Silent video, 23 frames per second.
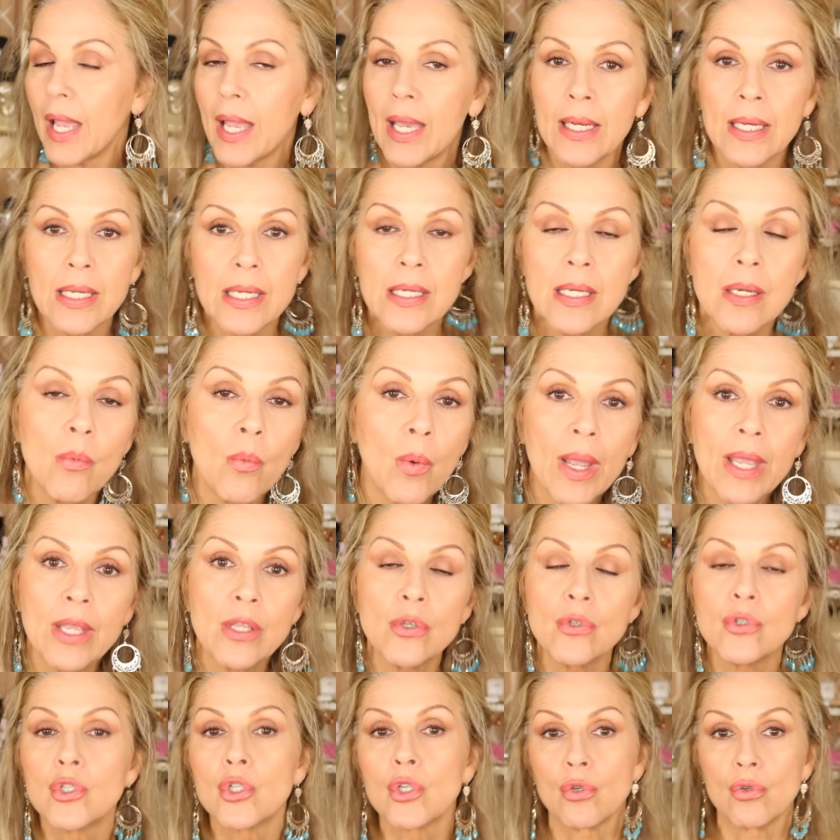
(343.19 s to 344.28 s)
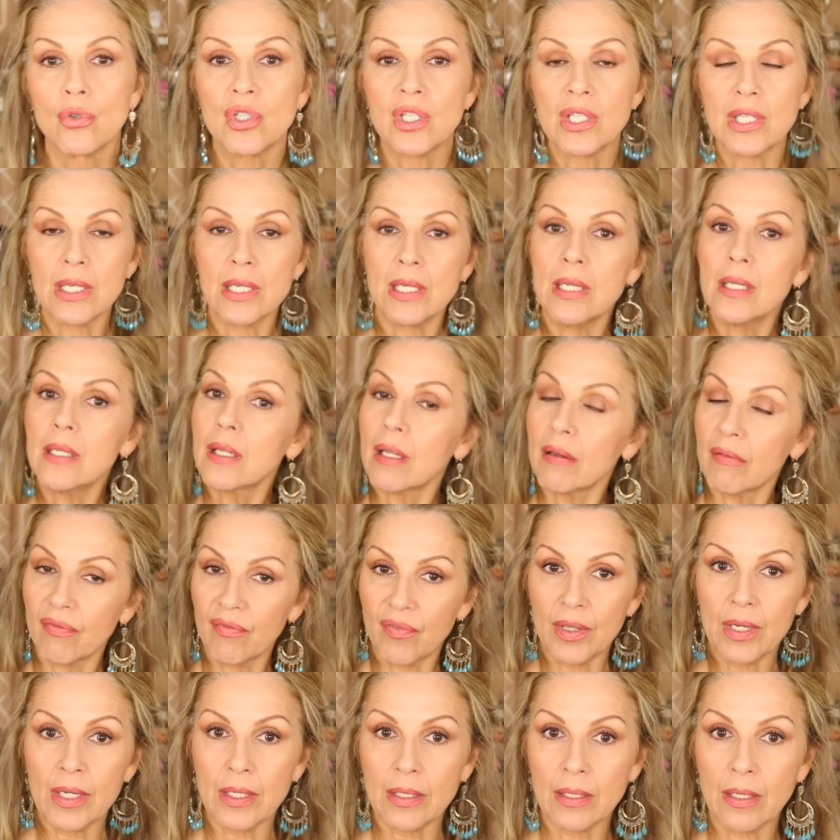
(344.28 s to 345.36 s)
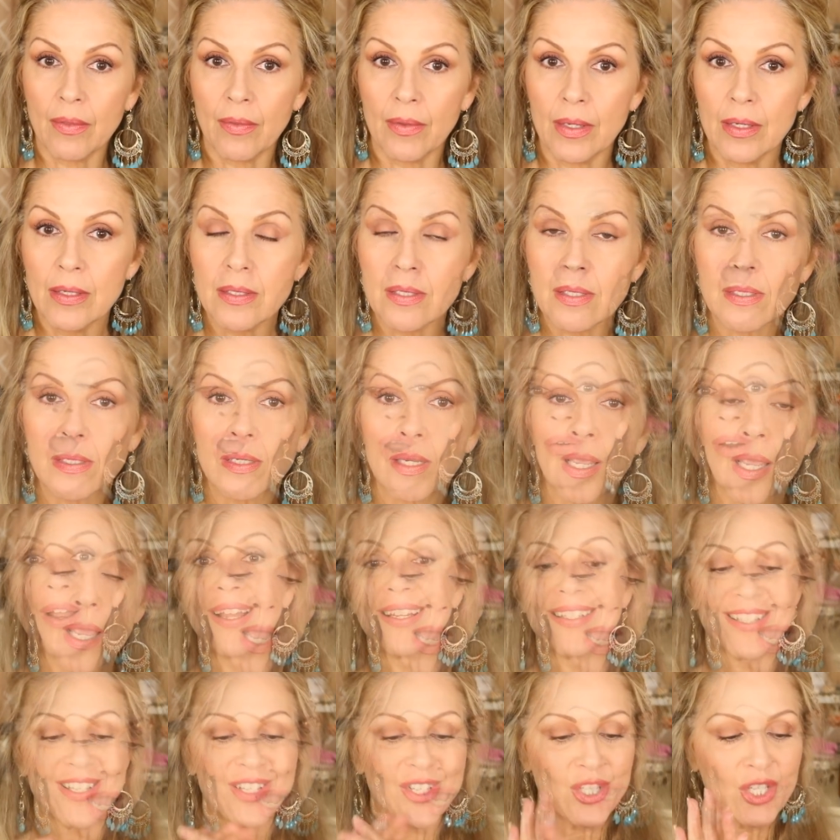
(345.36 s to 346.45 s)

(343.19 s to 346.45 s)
any way you choose to eat can fit into this. All right.